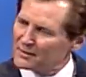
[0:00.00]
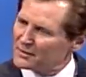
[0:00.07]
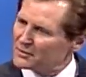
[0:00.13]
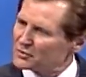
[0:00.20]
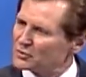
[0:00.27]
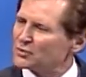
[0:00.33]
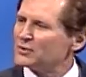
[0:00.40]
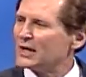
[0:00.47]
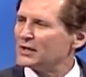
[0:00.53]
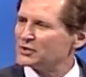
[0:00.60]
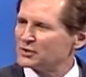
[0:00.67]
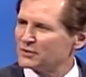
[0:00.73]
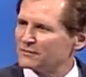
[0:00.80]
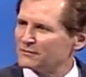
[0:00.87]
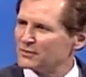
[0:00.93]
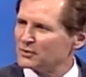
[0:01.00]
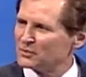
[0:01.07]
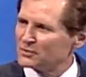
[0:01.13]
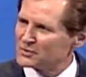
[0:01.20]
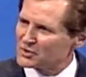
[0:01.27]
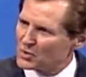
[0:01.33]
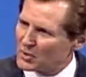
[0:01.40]
the true nature of you,
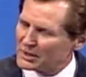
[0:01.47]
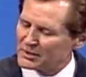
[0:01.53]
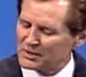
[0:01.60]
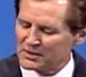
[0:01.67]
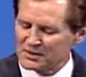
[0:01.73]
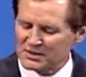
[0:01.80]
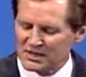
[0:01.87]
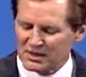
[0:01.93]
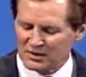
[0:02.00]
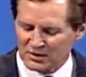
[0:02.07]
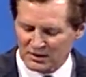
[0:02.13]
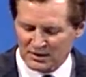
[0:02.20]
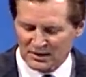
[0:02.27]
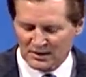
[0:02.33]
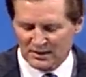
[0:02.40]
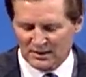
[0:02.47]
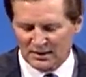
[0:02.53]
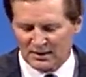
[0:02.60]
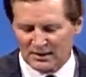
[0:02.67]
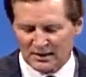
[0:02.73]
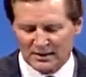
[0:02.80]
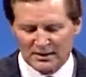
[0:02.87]
is going to the center.
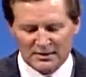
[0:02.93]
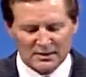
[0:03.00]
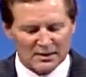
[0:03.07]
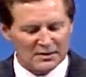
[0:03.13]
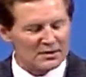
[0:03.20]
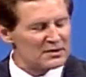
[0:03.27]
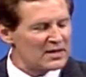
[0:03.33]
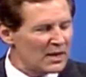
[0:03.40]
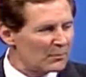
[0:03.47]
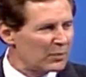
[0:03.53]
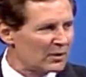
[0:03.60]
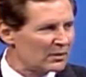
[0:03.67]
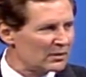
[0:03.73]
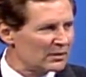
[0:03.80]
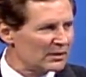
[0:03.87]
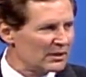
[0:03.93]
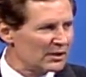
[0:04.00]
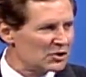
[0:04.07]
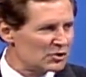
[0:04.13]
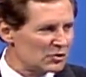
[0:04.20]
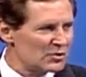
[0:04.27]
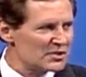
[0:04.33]
And the temple in
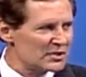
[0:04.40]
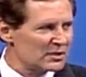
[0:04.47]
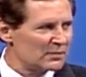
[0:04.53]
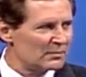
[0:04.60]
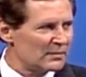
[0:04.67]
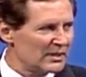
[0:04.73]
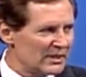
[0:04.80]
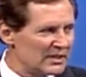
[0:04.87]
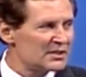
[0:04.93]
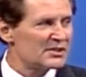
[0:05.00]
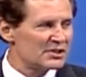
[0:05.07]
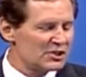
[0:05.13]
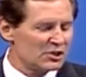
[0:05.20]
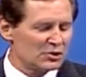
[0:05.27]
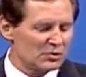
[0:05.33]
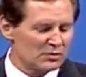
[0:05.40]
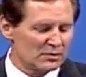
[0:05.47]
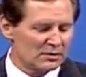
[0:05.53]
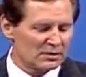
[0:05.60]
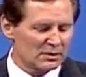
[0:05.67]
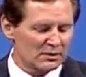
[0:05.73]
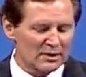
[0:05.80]
Jerusalem is you.
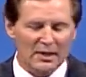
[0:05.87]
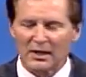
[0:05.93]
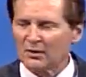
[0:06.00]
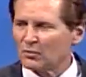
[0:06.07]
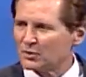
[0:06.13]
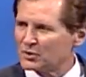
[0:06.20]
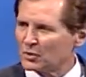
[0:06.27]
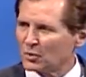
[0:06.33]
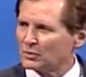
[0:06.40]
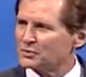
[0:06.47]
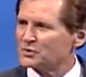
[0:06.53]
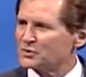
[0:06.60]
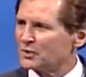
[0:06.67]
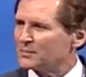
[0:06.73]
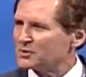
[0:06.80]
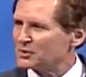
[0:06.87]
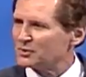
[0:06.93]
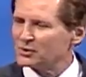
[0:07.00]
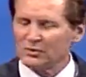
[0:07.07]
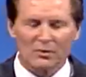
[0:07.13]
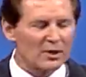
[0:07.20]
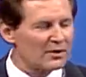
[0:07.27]
Okay? We're told in Scripture,
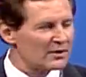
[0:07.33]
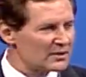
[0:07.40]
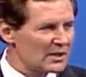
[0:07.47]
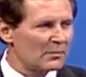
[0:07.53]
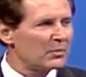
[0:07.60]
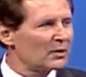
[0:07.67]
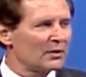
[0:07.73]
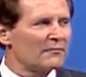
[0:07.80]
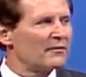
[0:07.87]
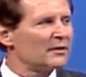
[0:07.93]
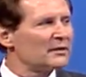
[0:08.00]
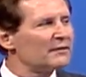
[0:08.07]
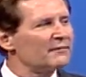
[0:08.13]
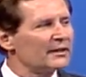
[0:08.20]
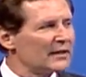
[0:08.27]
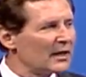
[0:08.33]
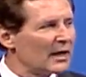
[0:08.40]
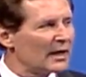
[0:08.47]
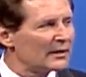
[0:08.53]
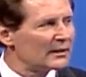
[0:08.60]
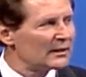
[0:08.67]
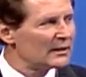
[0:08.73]
you are the temple of the living
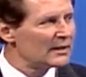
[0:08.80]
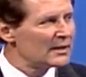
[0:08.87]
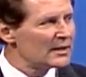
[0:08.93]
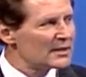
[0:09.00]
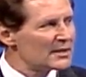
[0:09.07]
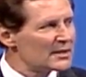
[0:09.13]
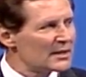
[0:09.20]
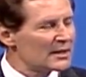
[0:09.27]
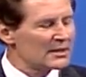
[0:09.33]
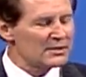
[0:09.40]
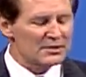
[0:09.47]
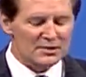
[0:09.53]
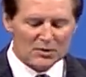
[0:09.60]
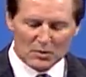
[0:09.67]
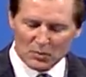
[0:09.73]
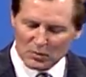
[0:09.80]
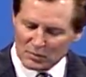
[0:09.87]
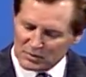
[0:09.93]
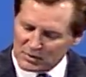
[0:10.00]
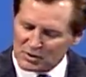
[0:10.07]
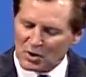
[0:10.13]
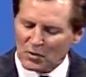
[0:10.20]
God. And so
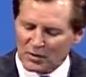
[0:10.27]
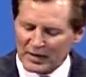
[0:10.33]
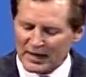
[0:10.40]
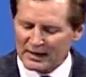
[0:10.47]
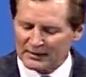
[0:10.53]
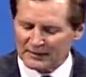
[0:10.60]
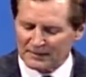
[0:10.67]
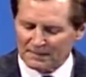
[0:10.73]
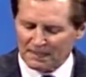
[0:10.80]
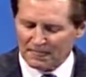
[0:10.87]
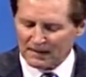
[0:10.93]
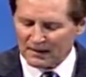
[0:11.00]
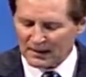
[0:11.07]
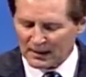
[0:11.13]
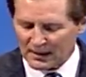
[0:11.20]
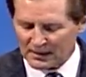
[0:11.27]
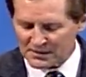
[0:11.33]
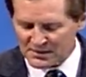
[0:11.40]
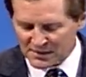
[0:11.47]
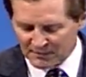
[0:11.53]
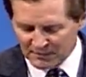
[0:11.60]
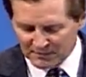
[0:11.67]
to know that. And as
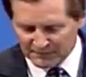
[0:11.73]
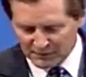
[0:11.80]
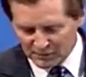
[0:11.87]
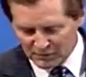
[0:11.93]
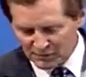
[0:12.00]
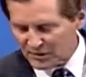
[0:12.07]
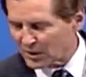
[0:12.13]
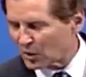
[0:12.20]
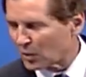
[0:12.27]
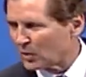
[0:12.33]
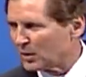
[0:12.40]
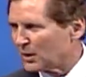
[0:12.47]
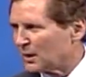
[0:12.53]
some of you know,